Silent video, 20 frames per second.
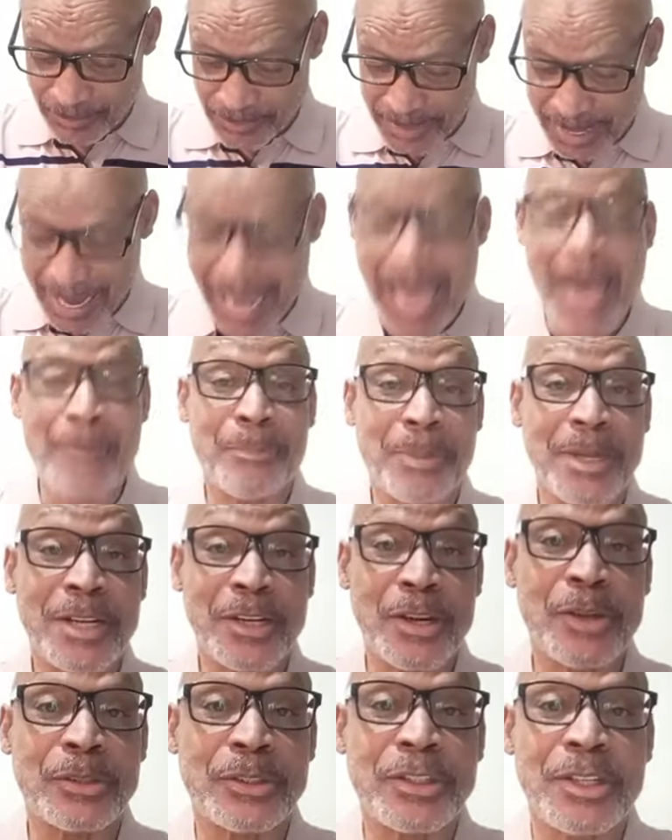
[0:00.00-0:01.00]
helping
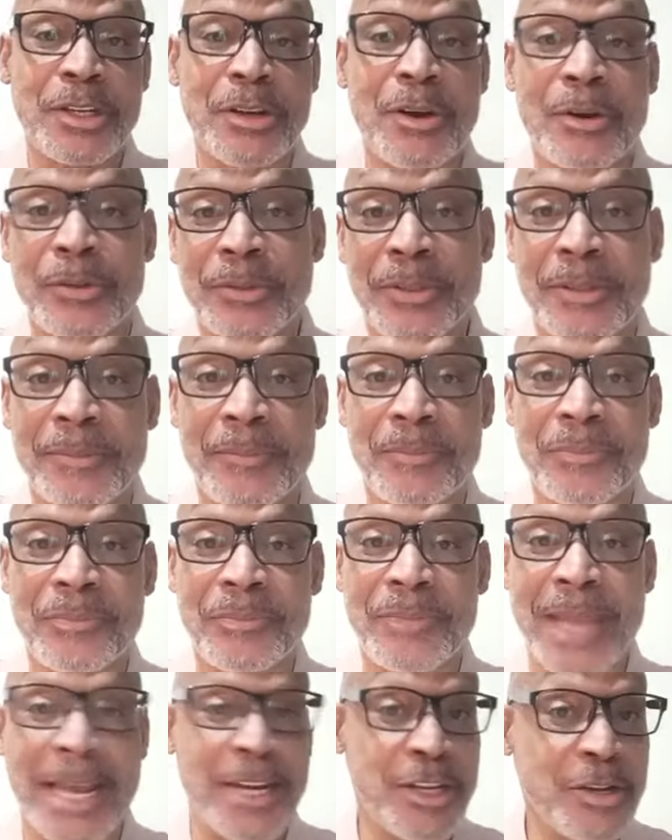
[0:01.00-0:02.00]
your children.
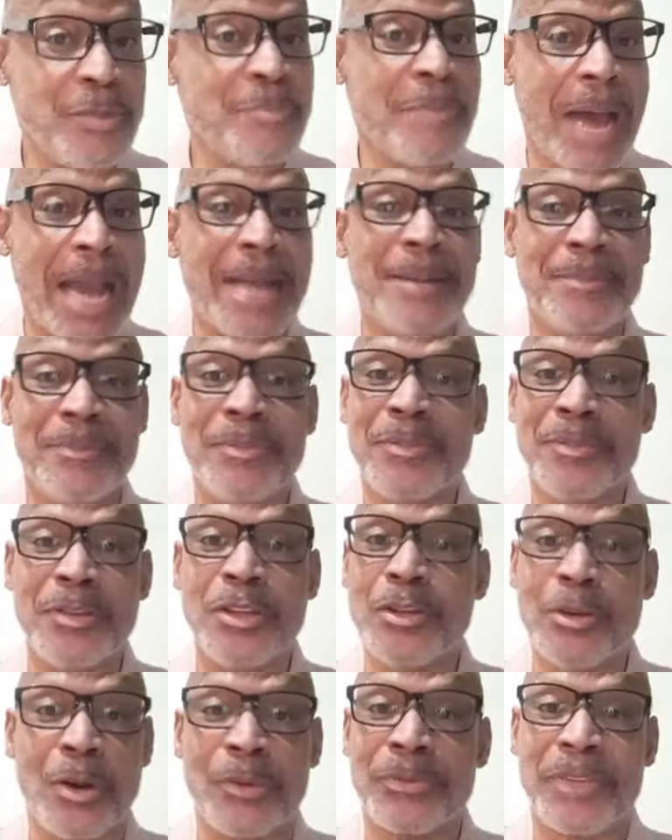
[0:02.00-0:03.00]
That you might
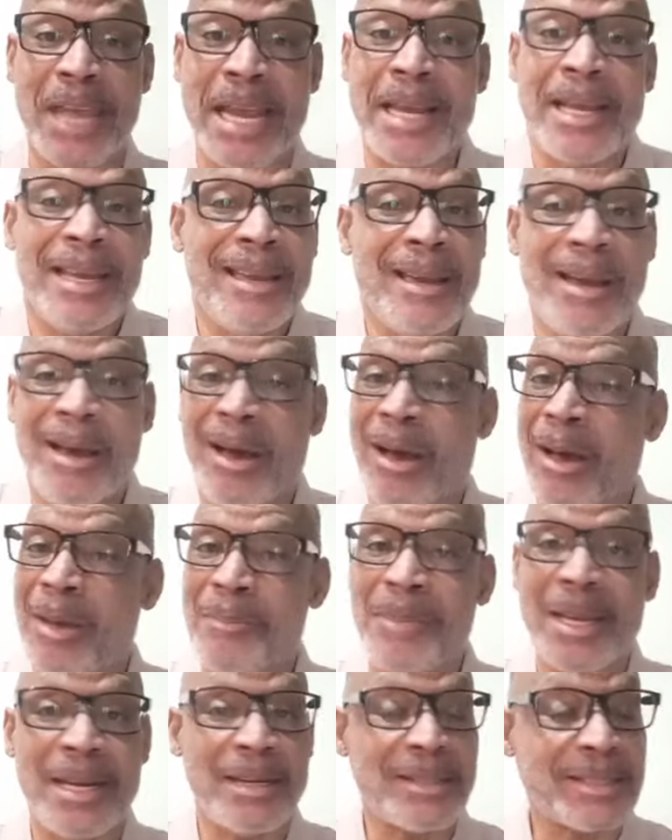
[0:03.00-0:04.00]
you don't think, oh
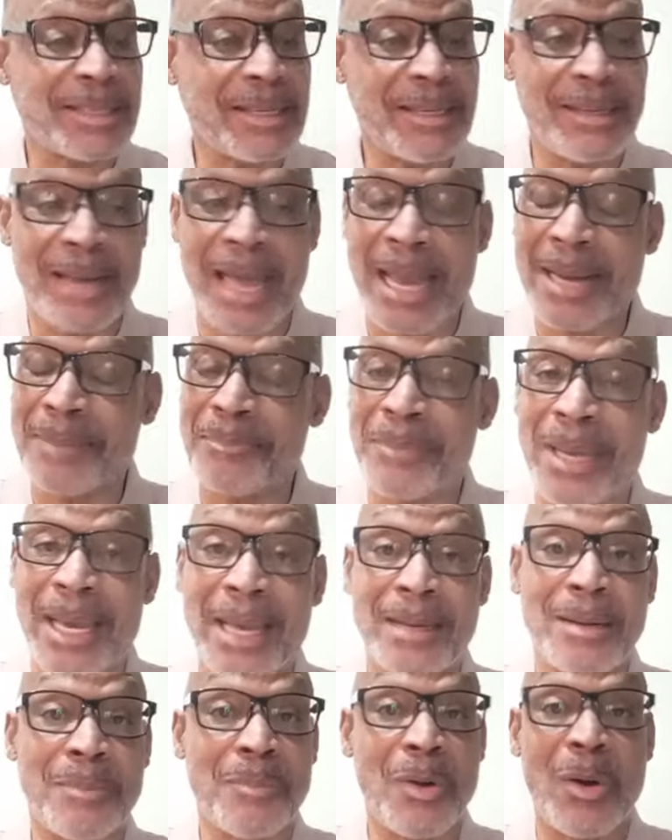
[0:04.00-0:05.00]
man, it seems like
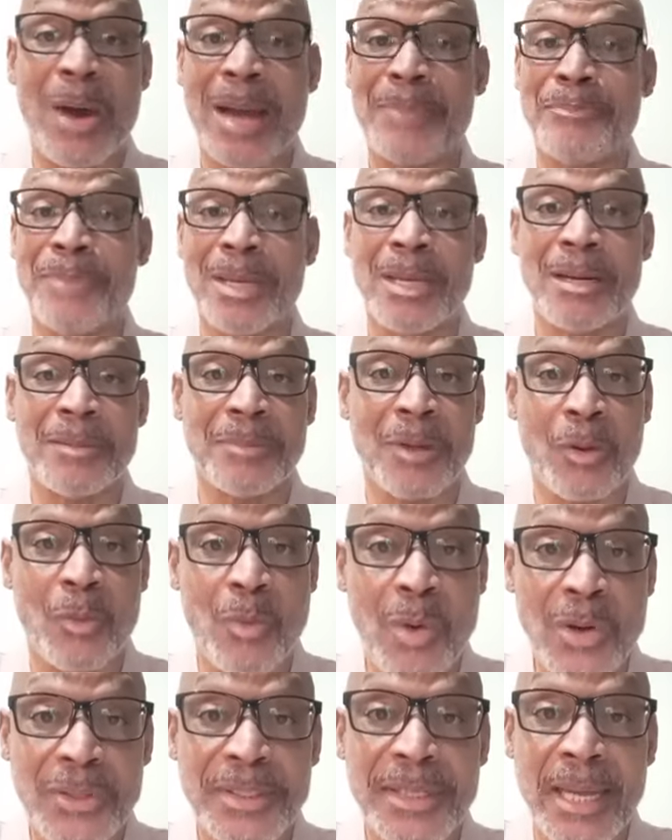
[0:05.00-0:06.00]
man, the more I beat them, the
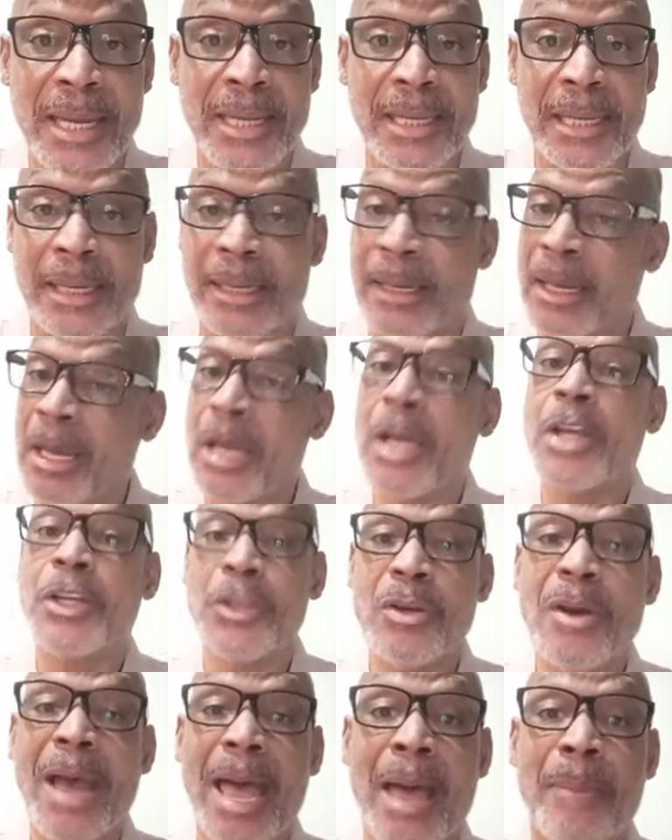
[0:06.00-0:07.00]
worse they get.
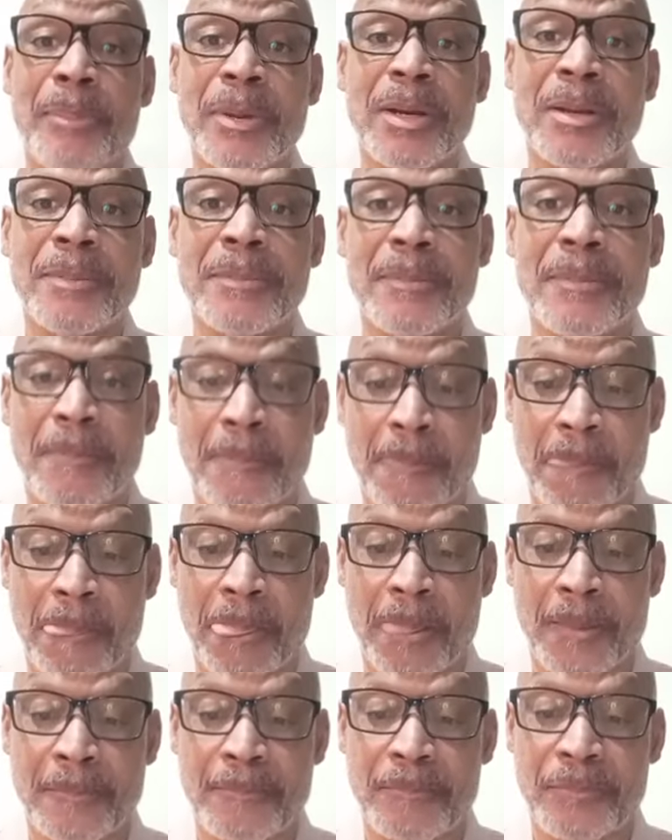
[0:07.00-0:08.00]
You happen them.
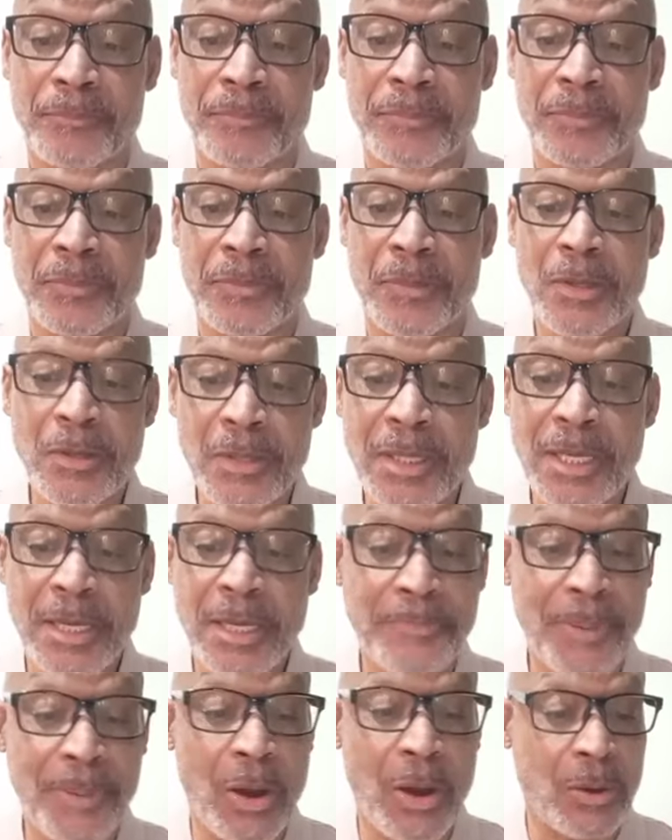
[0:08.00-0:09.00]
You
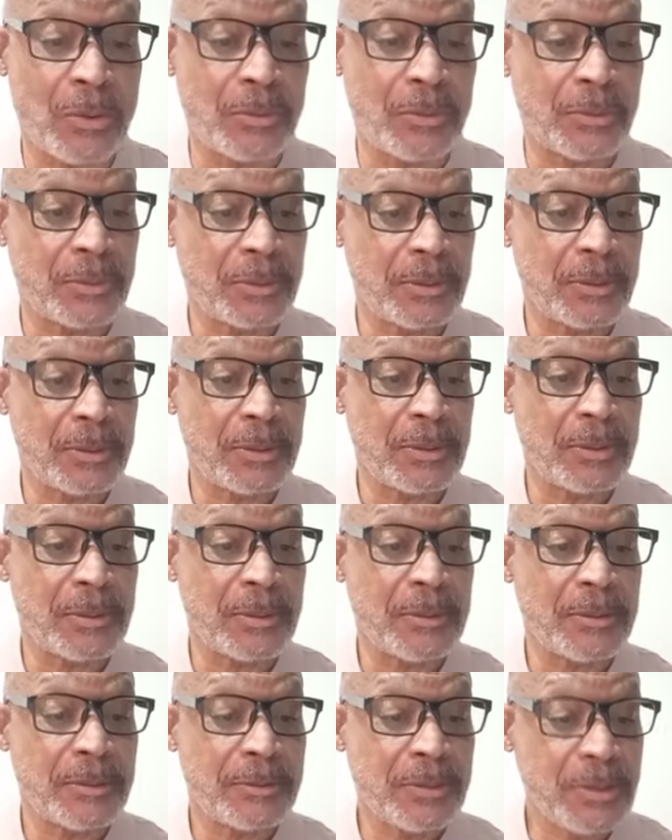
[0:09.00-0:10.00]
keep on.
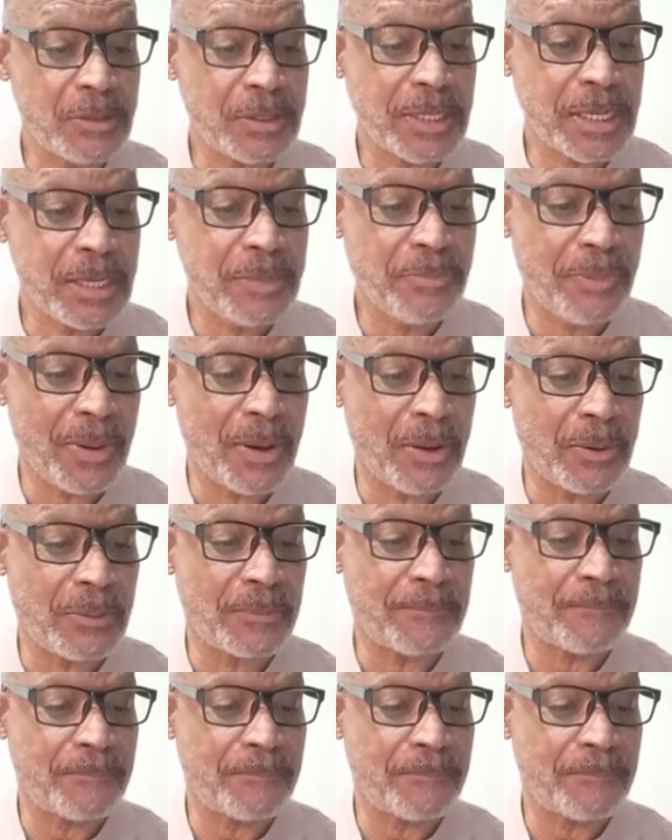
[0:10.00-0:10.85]
You keep on.